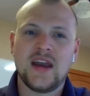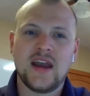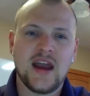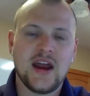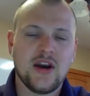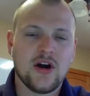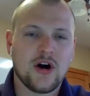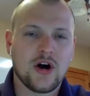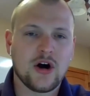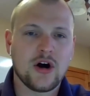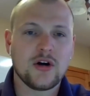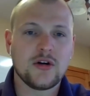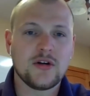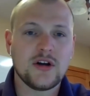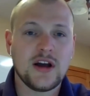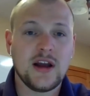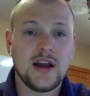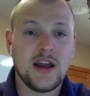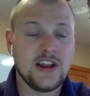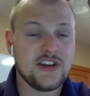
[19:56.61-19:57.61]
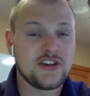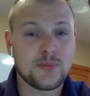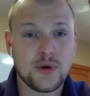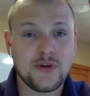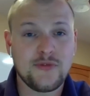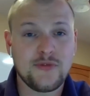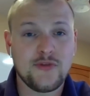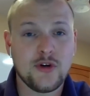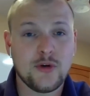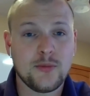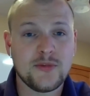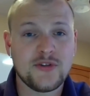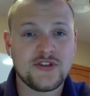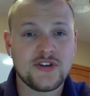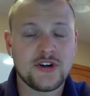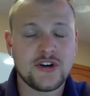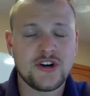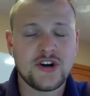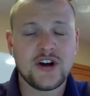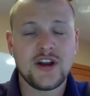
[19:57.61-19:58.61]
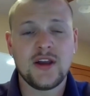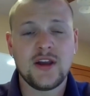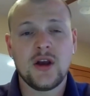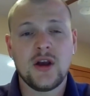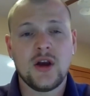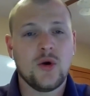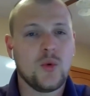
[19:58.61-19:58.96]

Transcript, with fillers: in our in springfield missouri